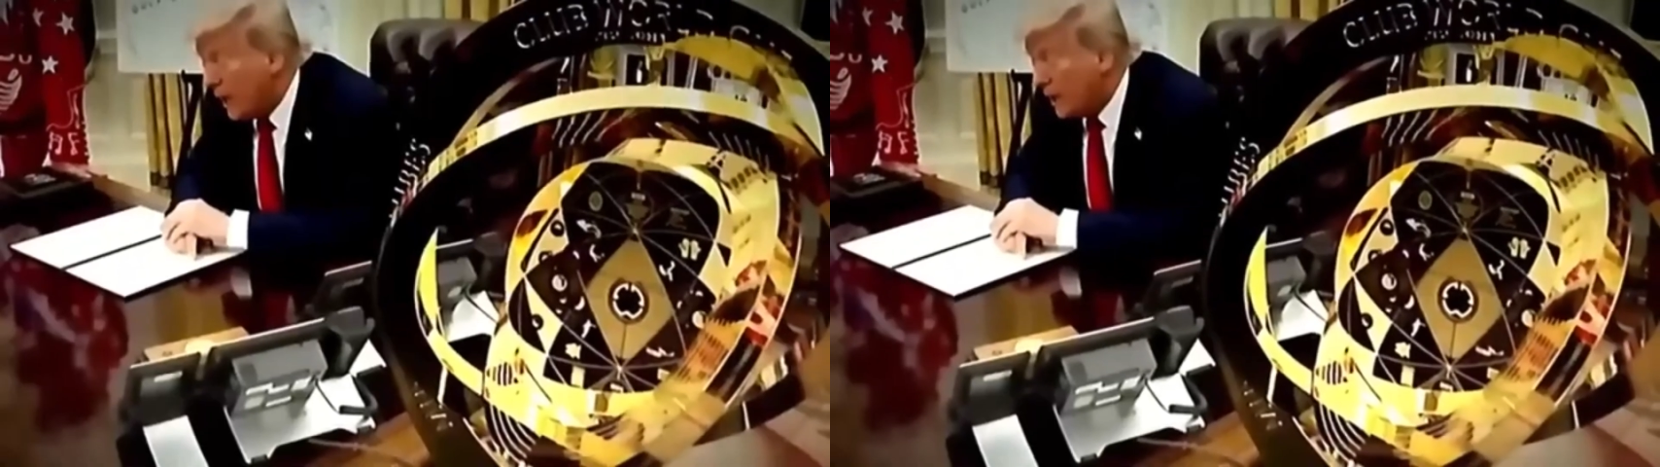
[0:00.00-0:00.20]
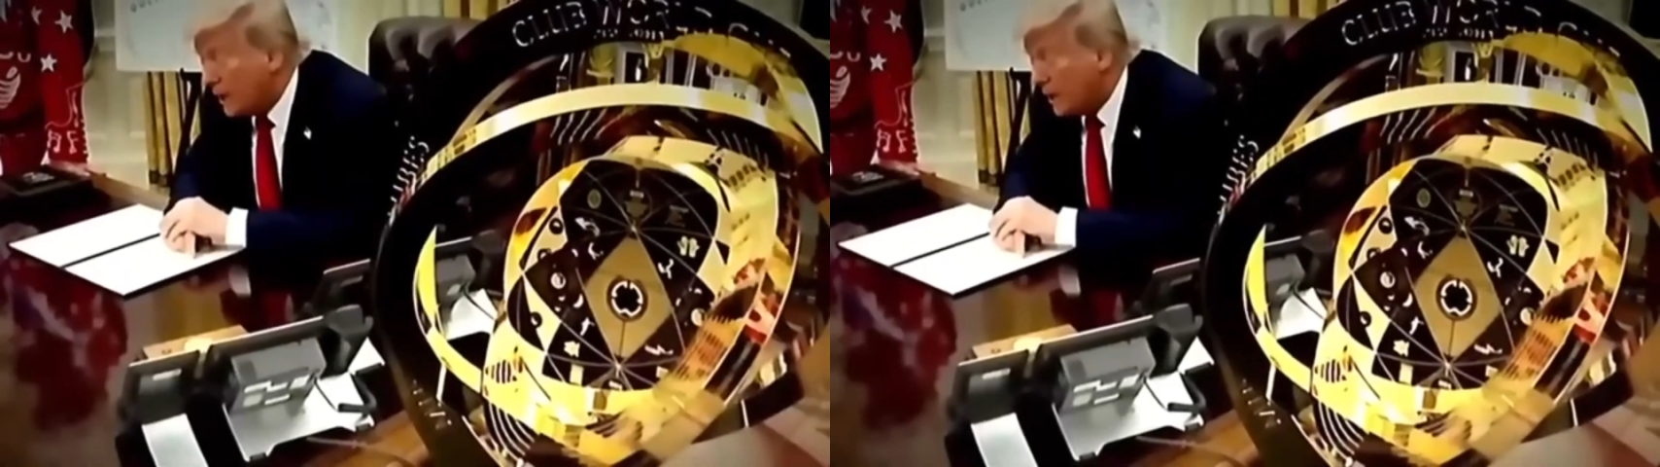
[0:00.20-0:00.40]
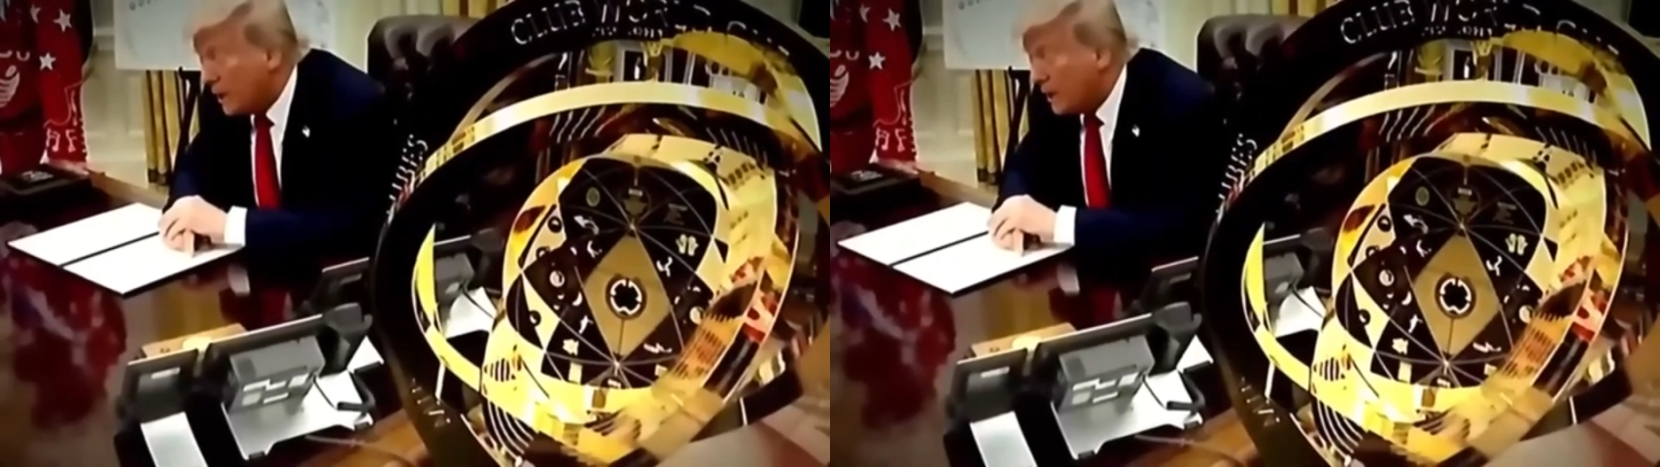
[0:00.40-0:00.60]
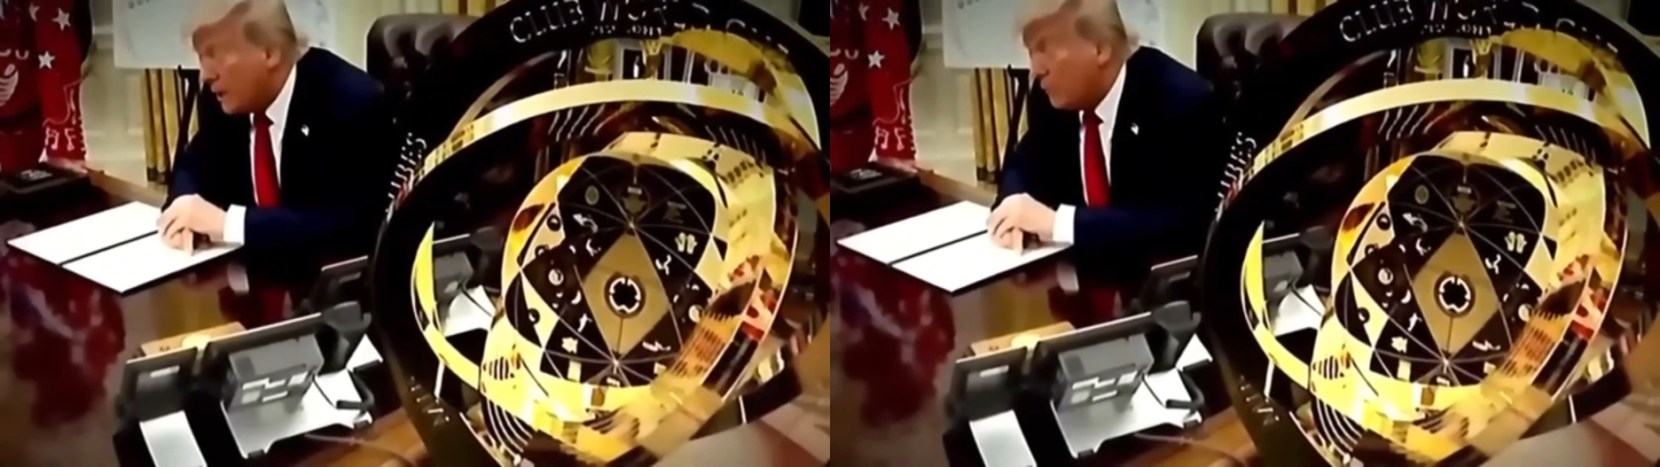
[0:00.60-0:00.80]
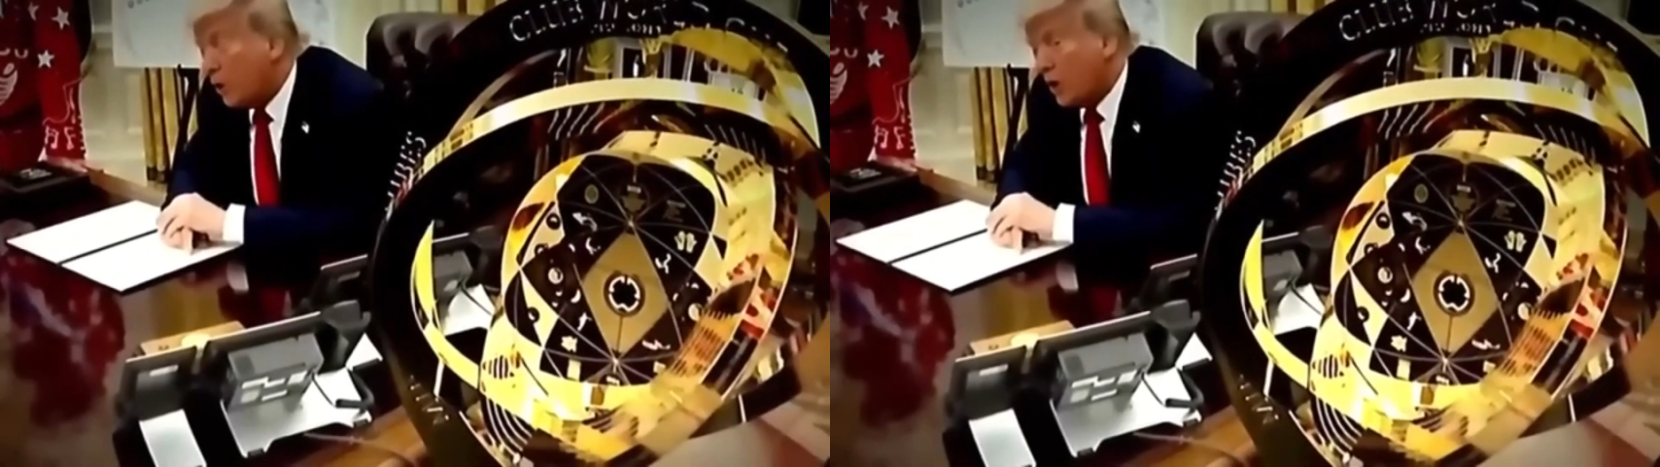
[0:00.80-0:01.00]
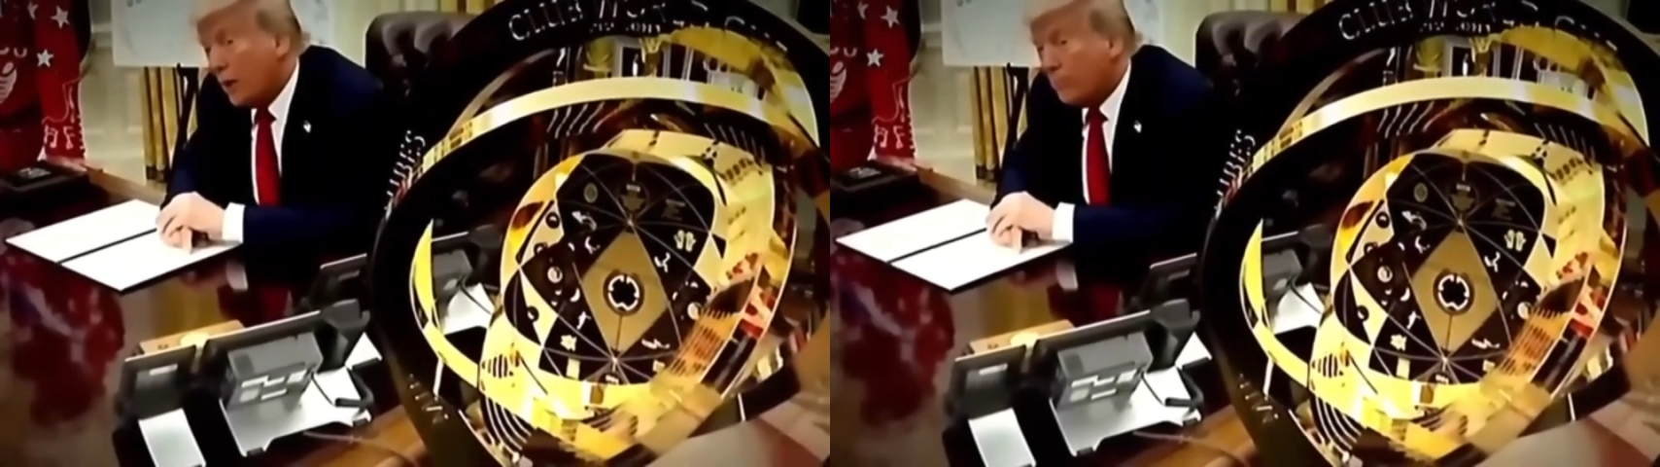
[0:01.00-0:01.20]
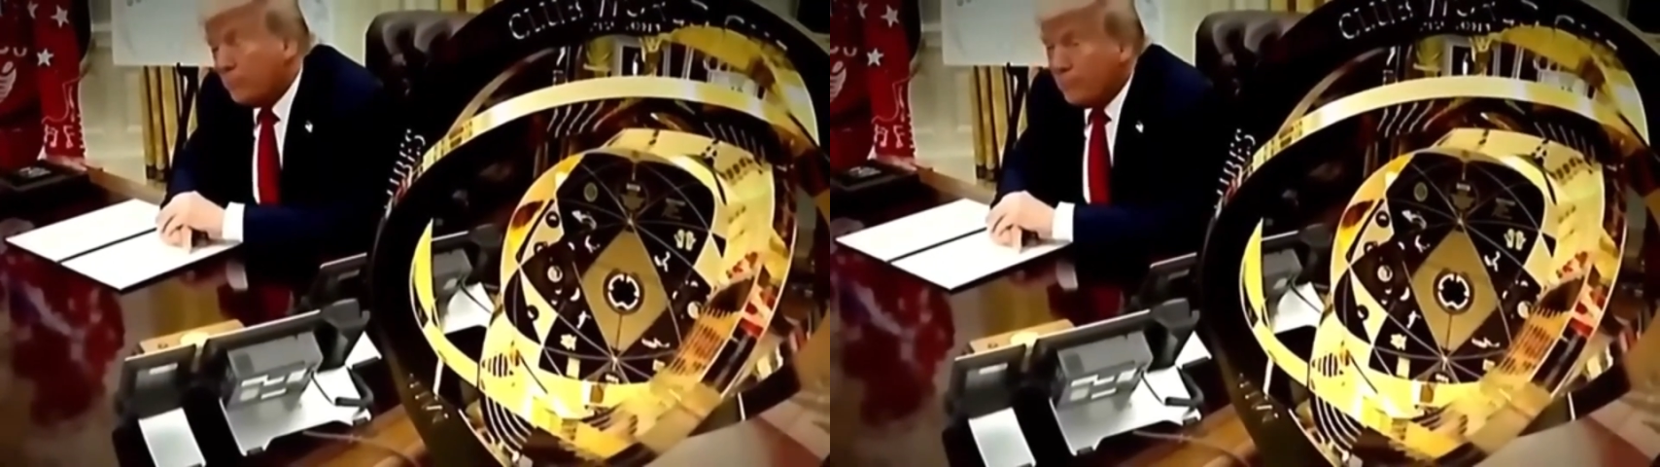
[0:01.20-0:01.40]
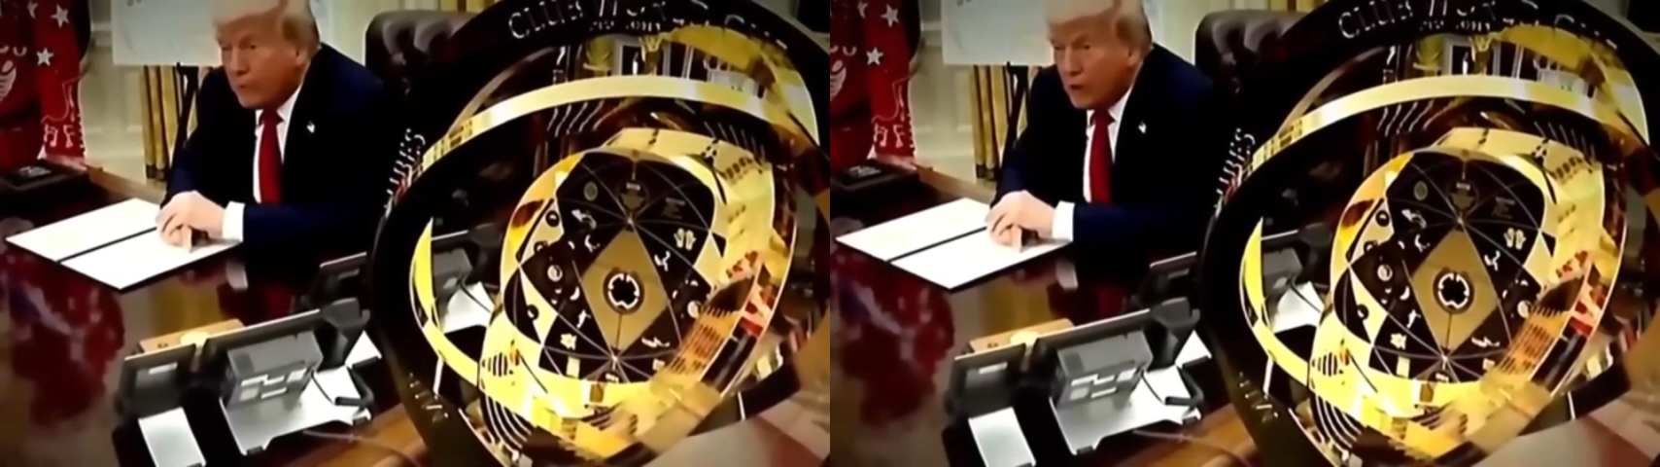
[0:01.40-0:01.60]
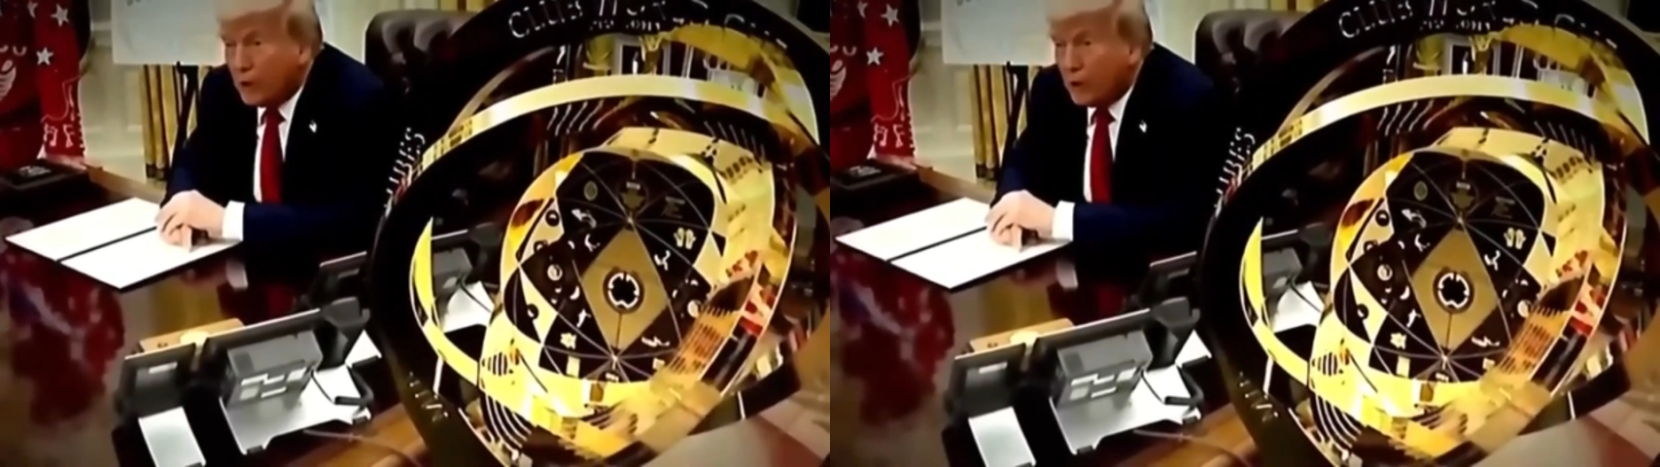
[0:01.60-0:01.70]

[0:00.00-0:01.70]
had this quiet confidence that